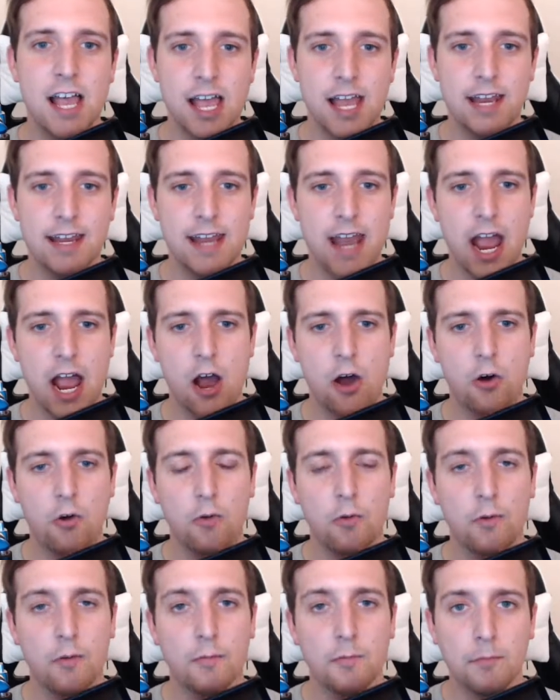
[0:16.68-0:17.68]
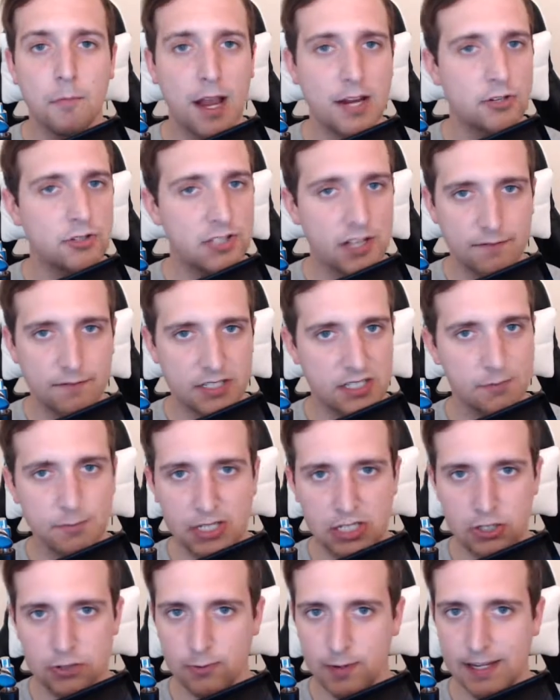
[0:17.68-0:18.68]
Now, Microsoft has
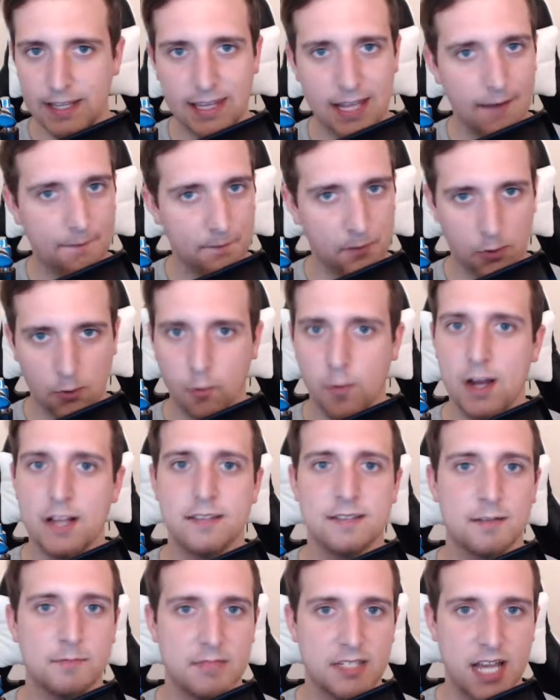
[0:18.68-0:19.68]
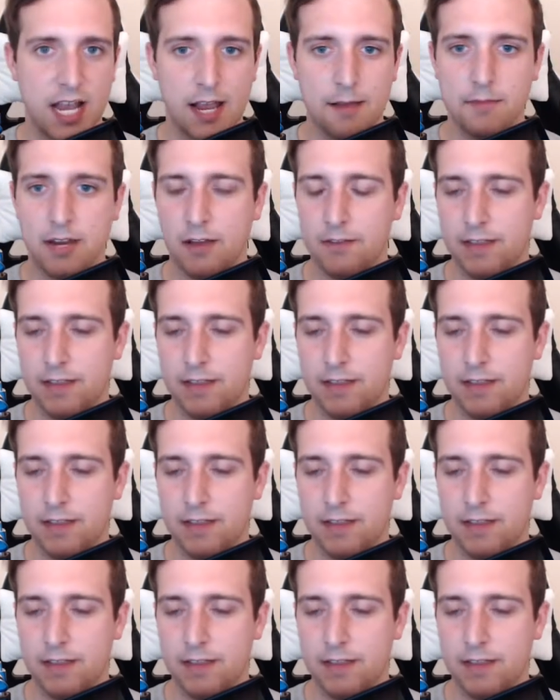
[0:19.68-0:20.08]
been doing that for quite some time now.